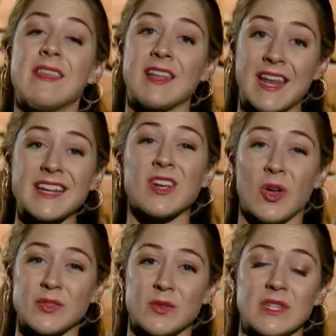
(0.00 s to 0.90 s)
and they'd like to
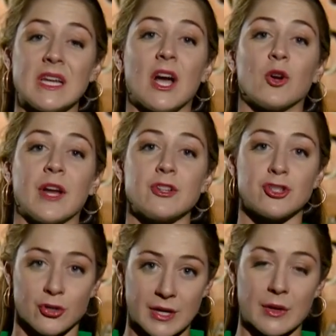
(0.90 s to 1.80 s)
also see a
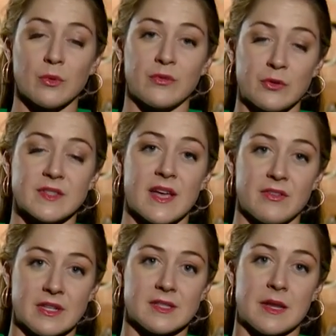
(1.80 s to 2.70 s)
grand jury review this
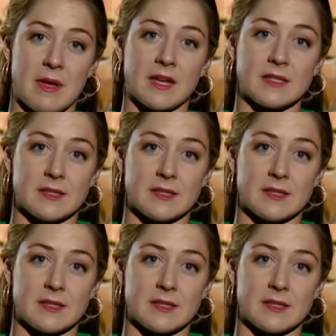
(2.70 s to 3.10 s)
evidence and make a